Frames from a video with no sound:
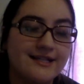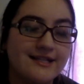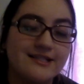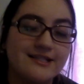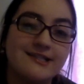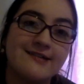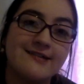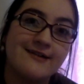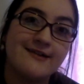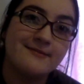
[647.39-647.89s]

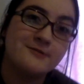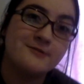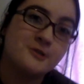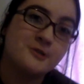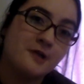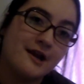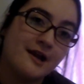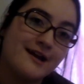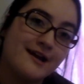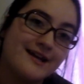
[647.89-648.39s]
So I'm
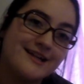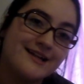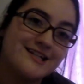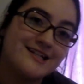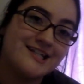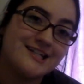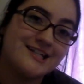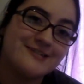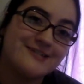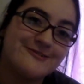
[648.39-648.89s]
trying
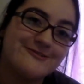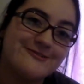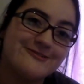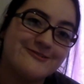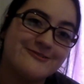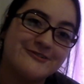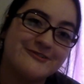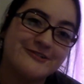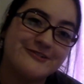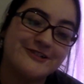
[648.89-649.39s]

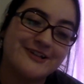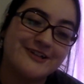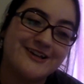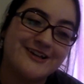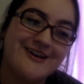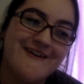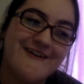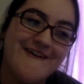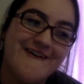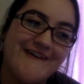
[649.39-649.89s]
to
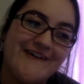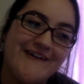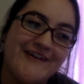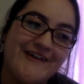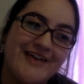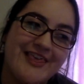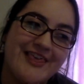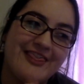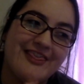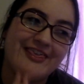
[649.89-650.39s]
conquer
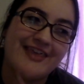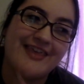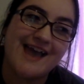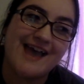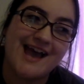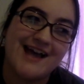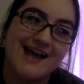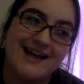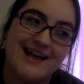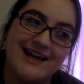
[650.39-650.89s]

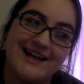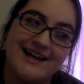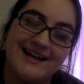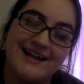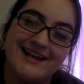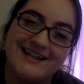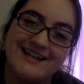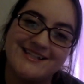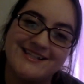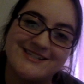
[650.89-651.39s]
that
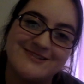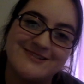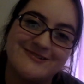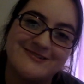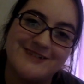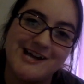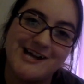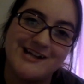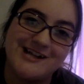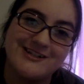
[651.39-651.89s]
as
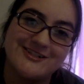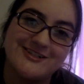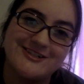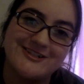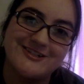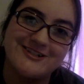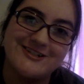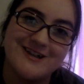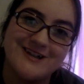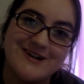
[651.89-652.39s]
well.
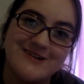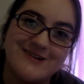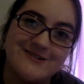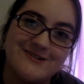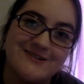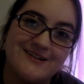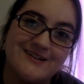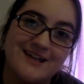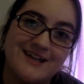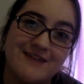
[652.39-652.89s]

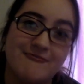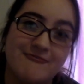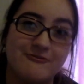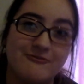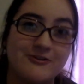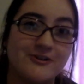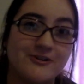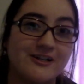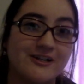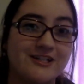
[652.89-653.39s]
So if
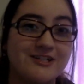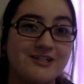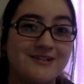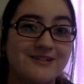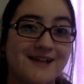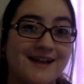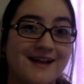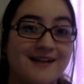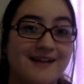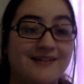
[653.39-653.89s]
you're into
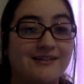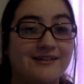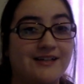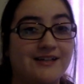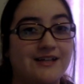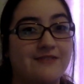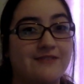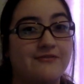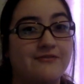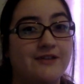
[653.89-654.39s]
that, I'll
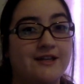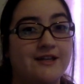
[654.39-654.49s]
leave